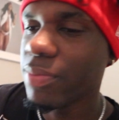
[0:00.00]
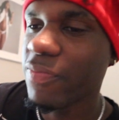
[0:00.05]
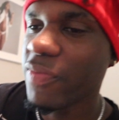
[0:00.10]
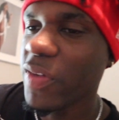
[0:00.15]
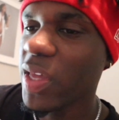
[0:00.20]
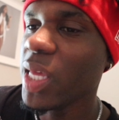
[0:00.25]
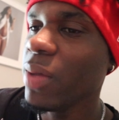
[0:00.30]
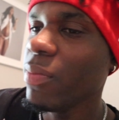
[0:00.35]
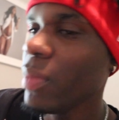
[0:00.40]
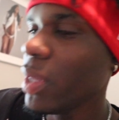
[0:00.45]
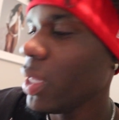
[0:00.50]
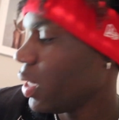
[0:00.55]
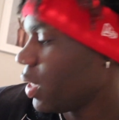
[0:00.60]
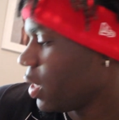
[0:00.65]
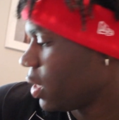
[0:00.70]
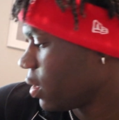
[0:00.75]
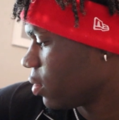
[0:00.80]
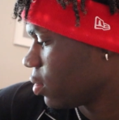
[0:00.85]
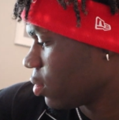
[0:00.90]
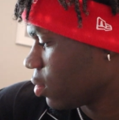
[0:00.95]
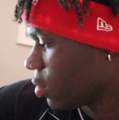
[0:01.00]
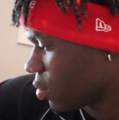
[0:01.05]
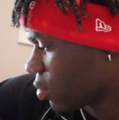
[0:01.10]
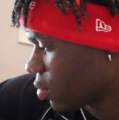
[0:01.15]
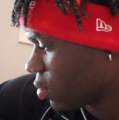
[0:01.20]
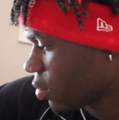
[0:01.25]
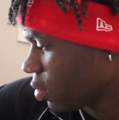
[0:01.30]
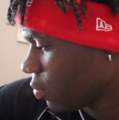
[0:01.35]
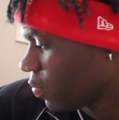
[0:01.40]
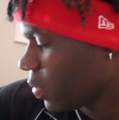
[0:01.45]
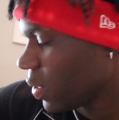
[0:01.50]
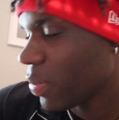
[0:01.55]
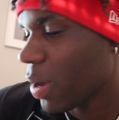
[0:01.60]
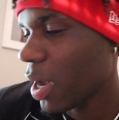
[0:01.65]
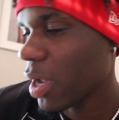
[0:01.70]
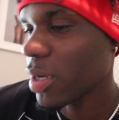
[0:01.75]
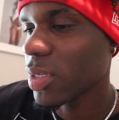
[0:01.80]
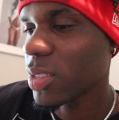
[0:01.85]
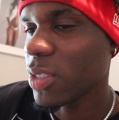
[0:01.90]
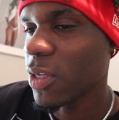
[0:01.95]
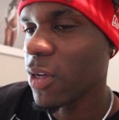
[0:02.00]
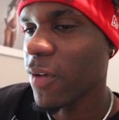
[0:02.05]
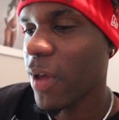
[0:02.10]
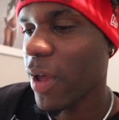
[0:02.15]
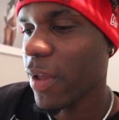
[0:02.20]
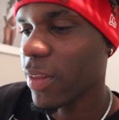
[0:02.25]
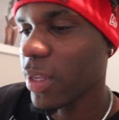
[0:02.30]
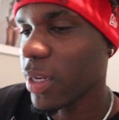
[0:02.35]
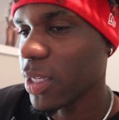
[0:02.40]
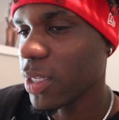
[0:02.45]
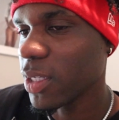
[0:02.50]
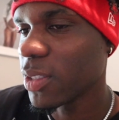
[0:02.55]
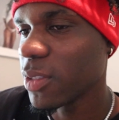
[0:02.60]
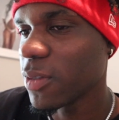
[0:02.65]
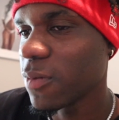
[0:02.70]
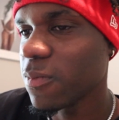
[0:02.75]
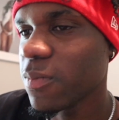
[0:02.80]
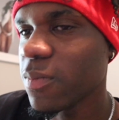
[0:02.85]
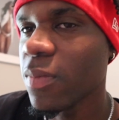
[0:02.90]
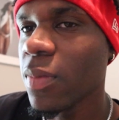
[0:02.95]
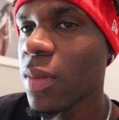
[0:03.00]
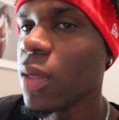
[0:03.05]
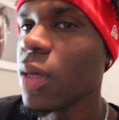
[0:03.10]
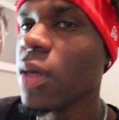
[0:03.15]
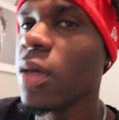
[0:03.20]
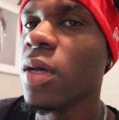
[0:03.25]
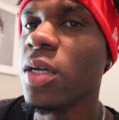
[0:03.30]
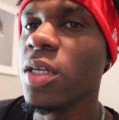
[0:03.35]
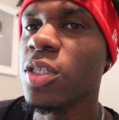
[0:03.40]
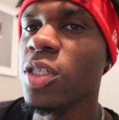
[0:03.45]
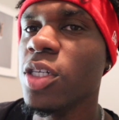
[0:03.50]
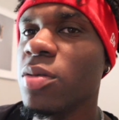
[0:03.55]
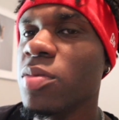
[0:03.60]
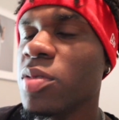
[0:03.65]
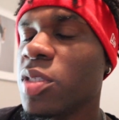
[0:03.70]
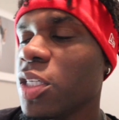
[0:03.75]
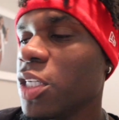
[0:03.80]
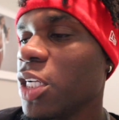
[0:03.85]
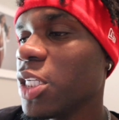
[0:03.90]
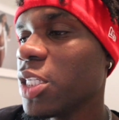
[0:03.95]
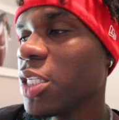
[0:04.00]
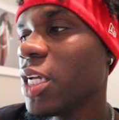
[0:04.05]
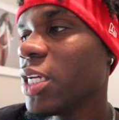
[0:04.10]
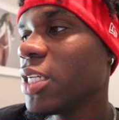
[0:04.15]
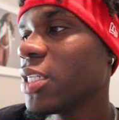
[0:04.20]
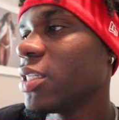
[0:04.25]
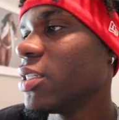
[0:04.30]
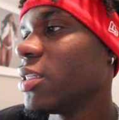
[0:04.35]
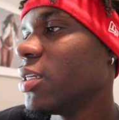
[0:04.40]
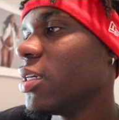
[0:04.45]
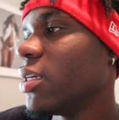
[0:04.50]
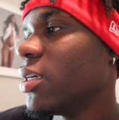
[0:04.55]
feed me and be by yourself after this. You know what I'm saying? That's that's